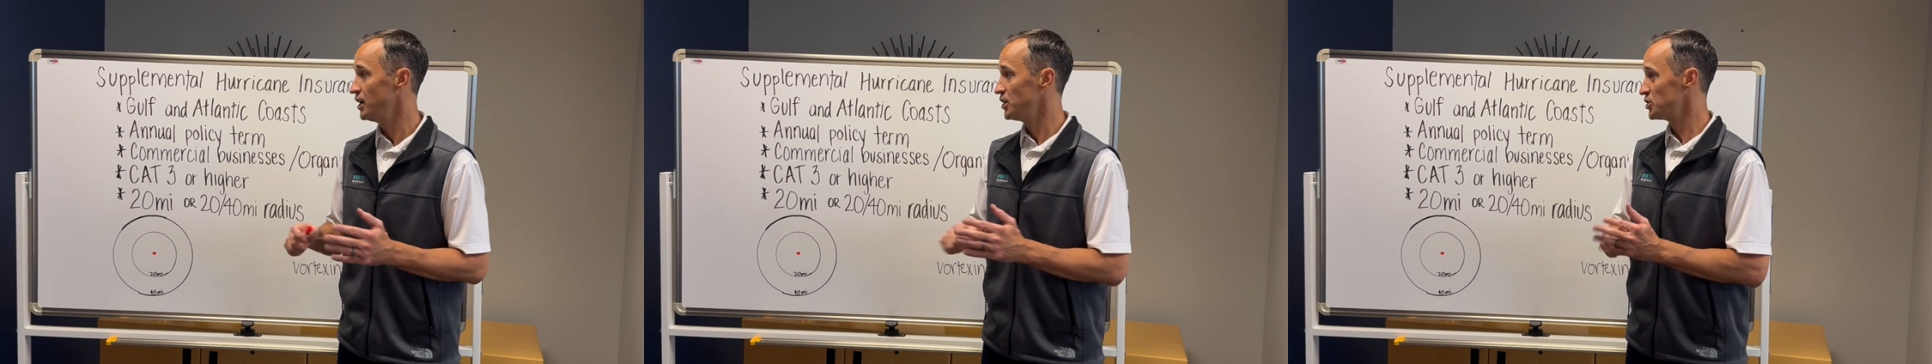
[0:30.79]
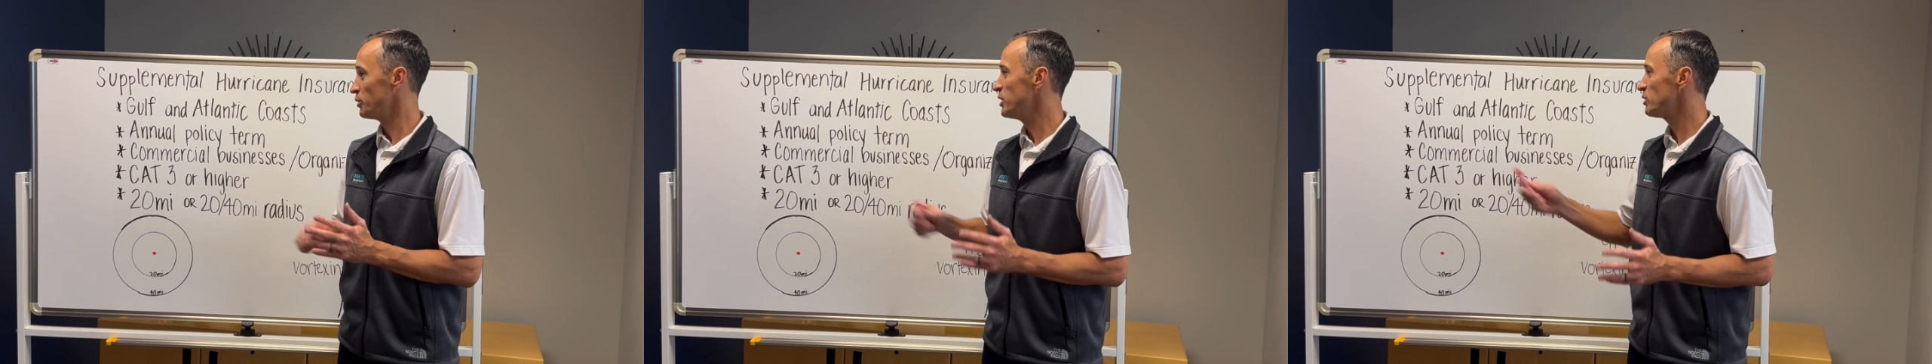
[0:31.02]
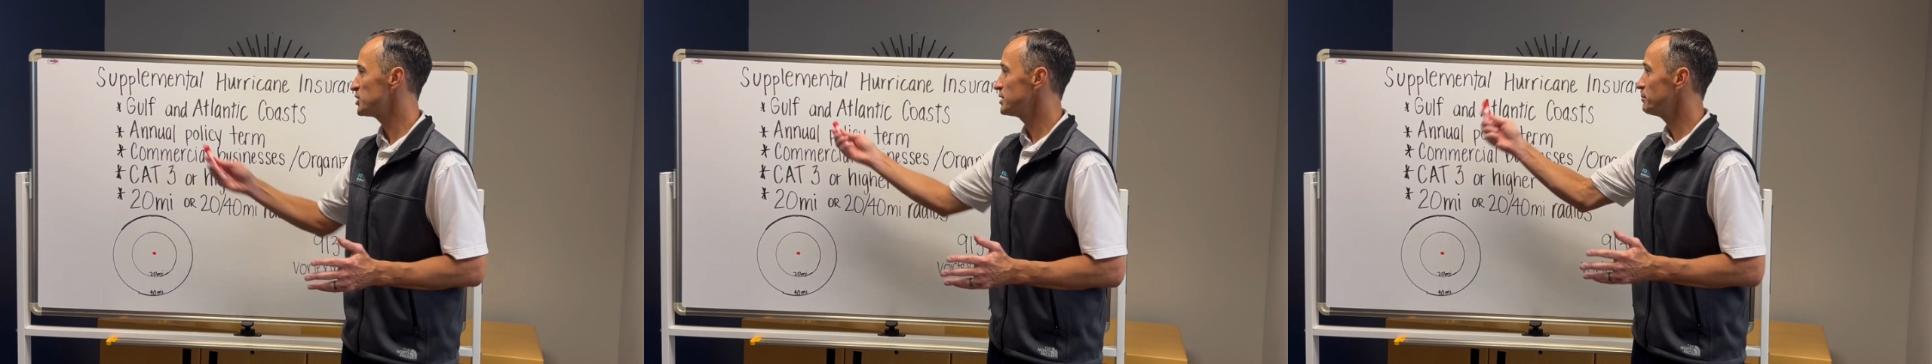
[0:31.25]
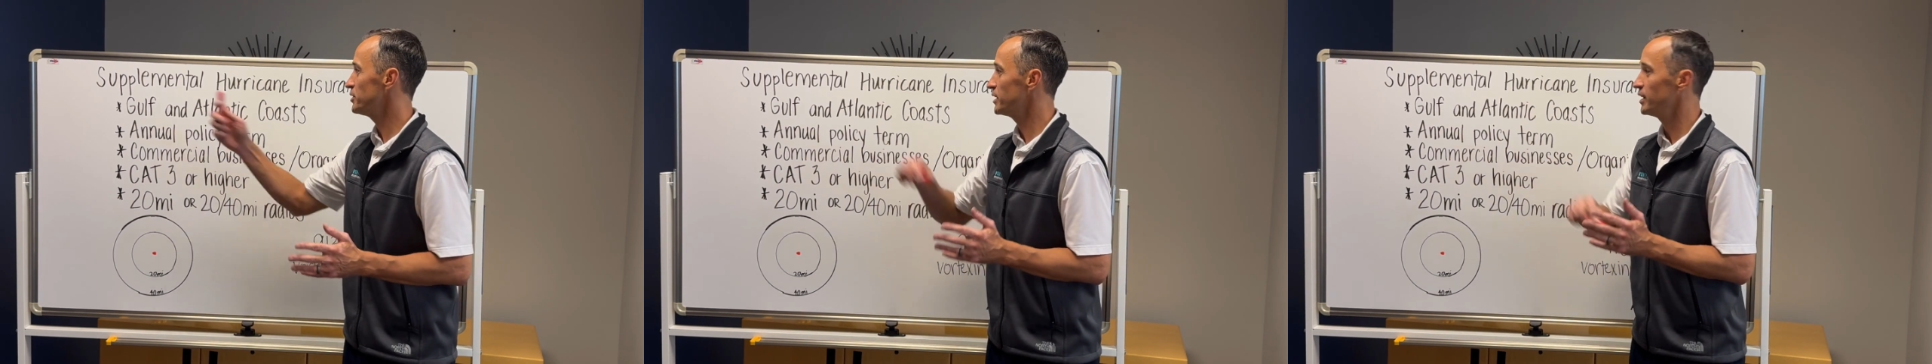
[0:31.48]
So here are
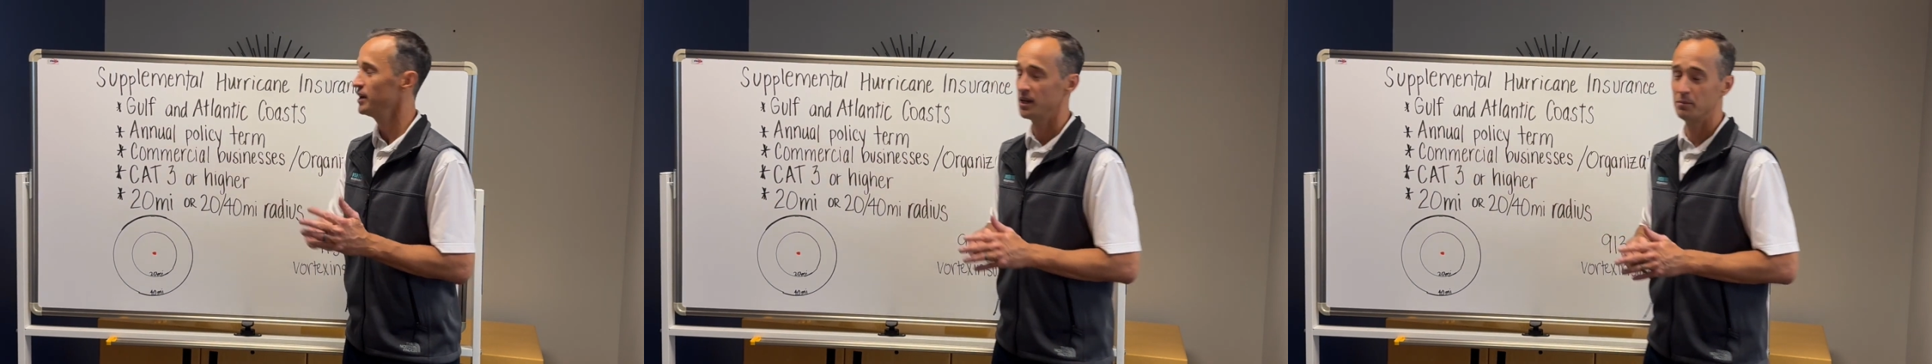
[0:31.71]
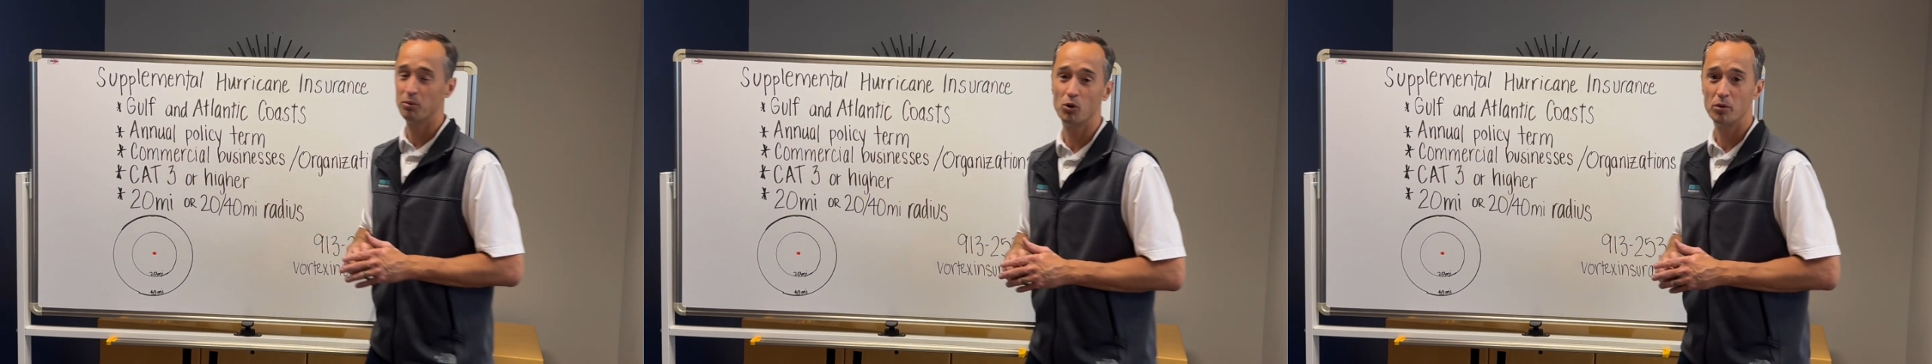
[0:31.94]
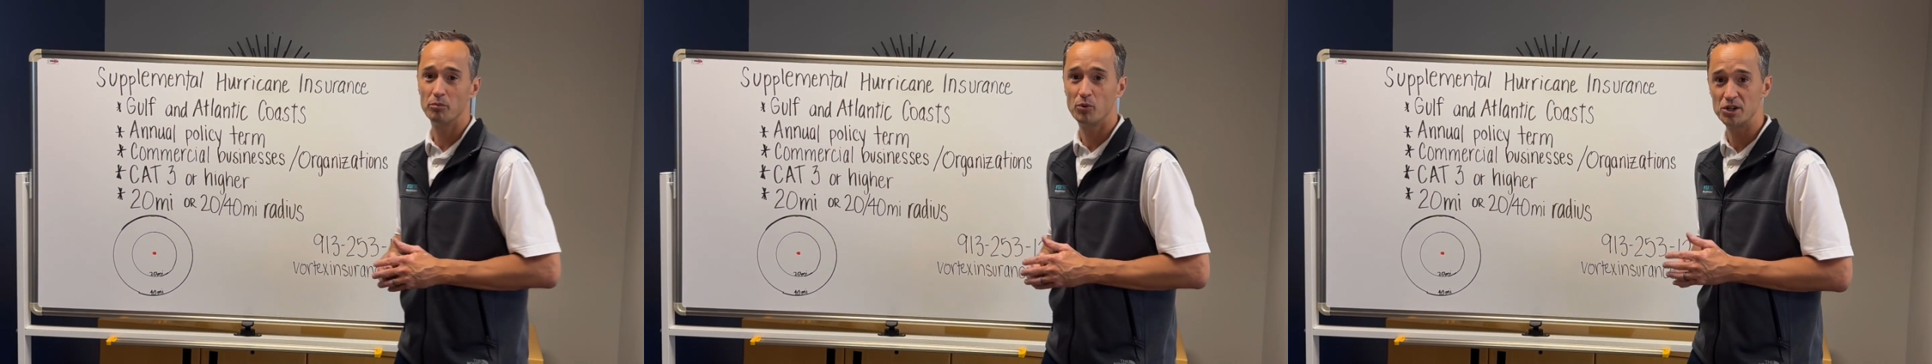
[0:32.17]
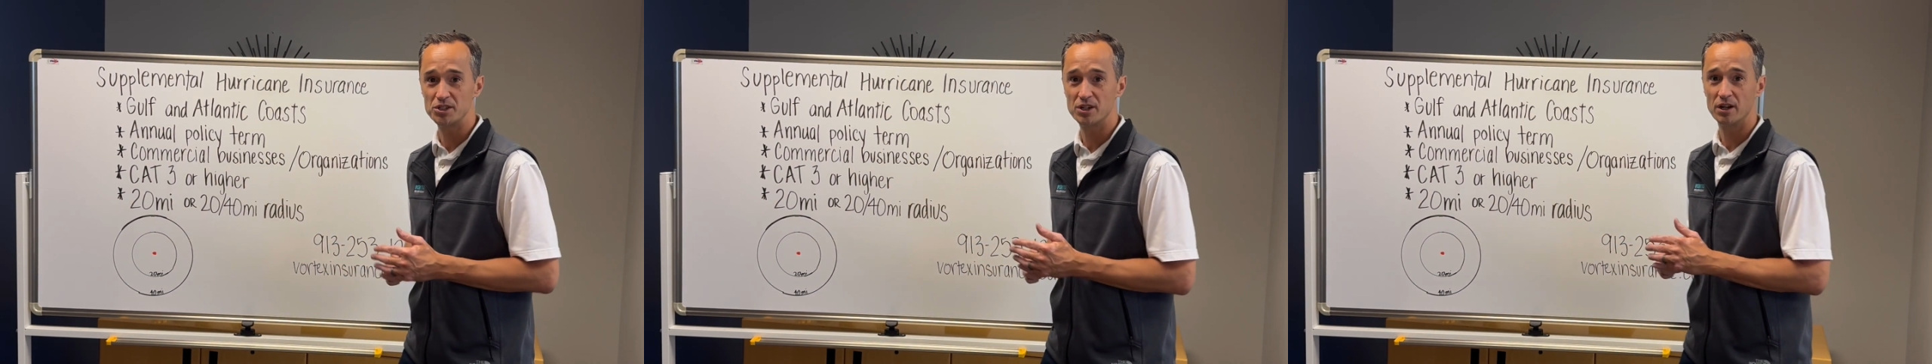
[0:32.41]
some of the important
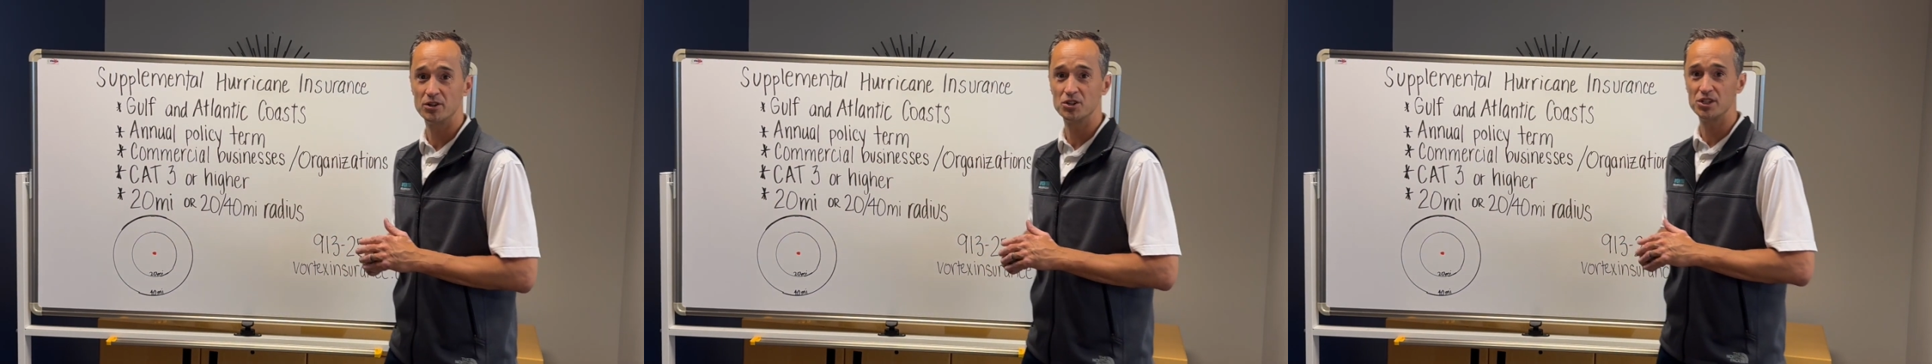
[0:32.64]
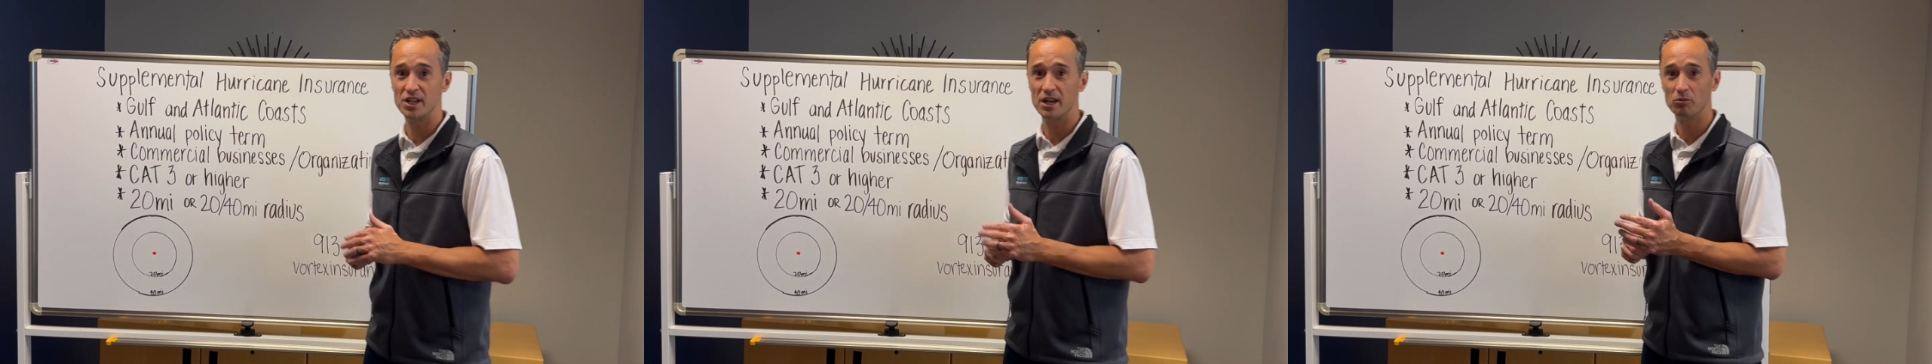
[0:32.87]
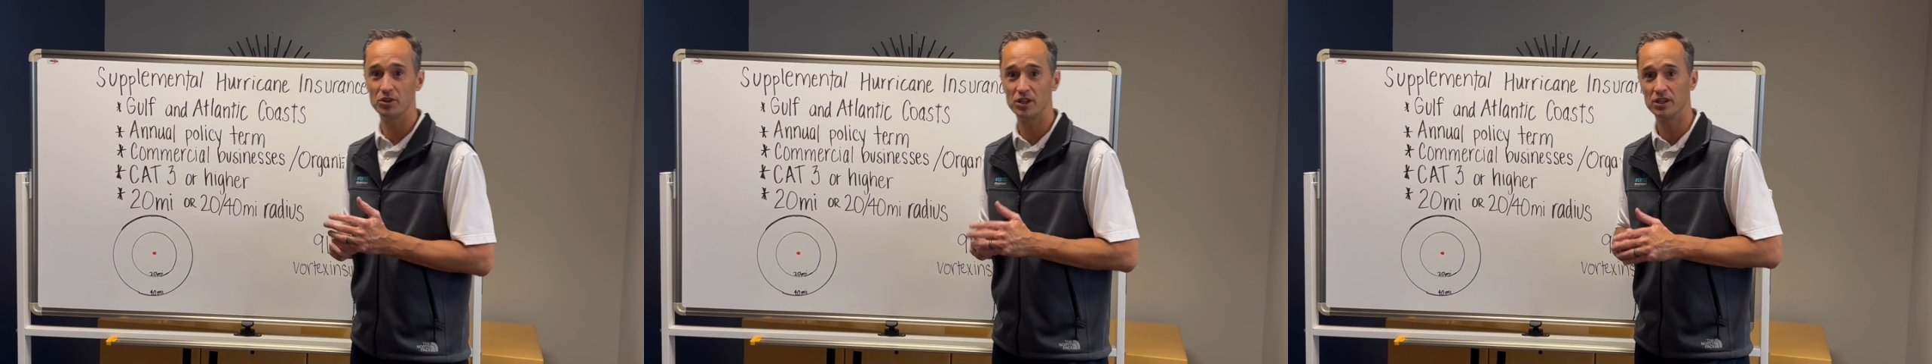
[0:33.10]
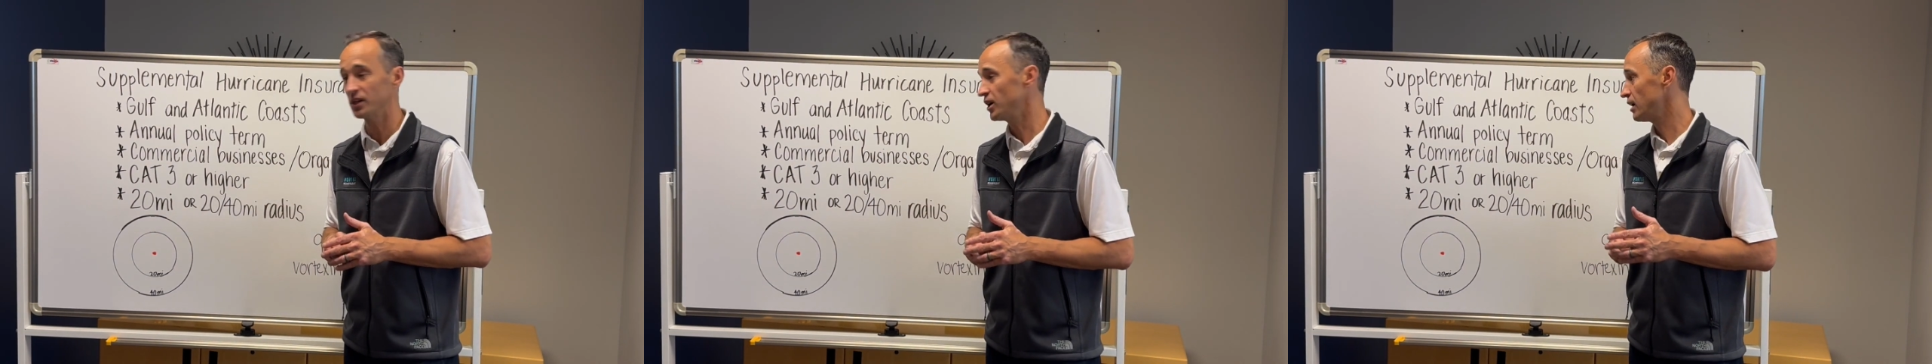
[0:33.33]
points to understand
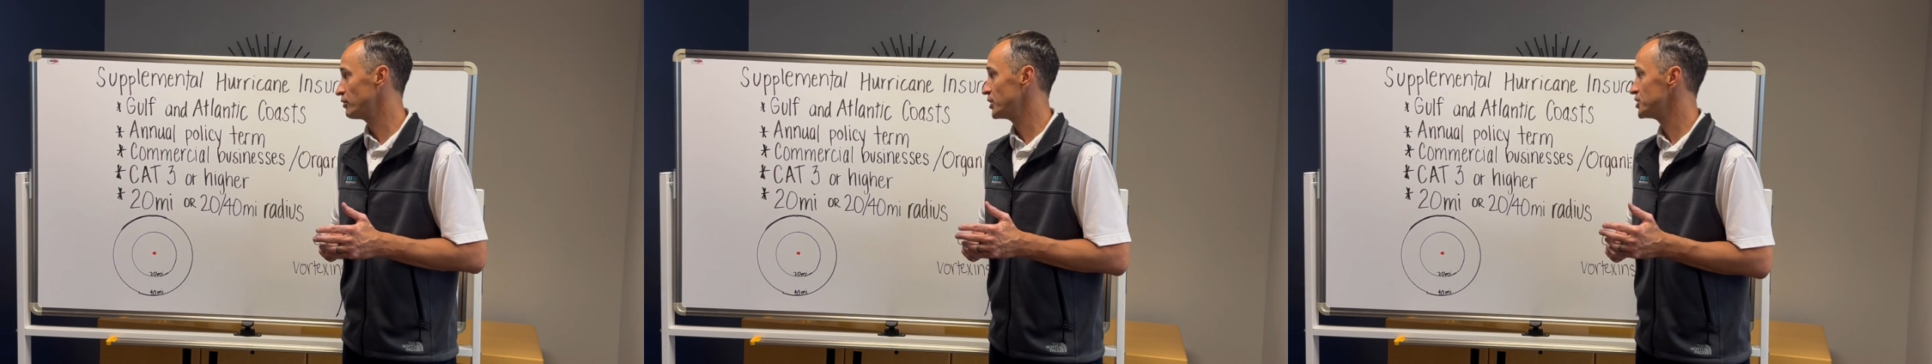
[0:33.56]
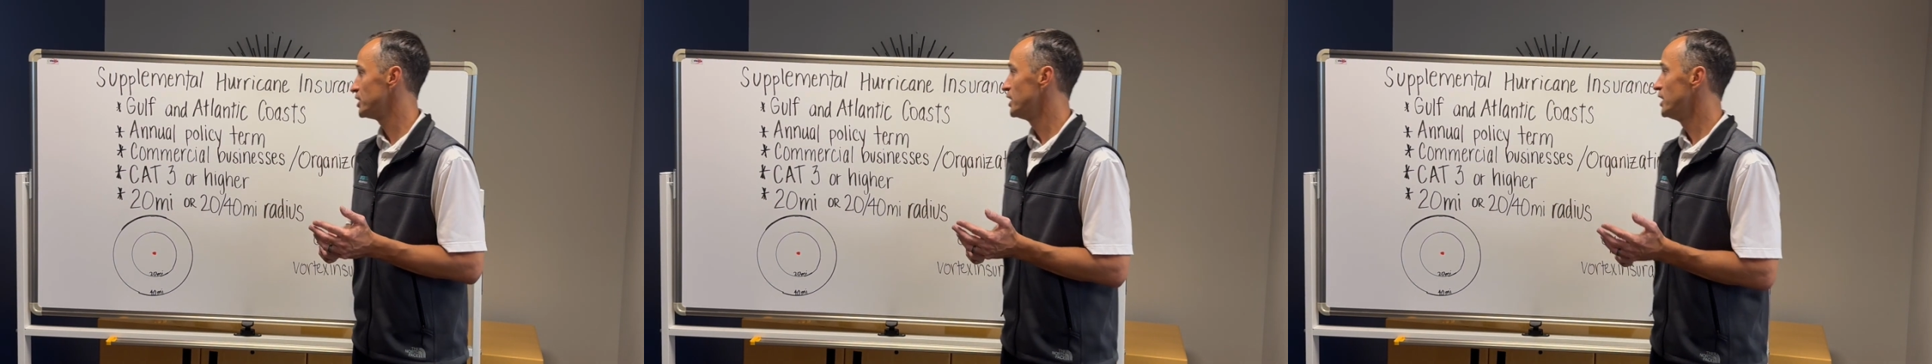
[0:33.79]
within the coverage.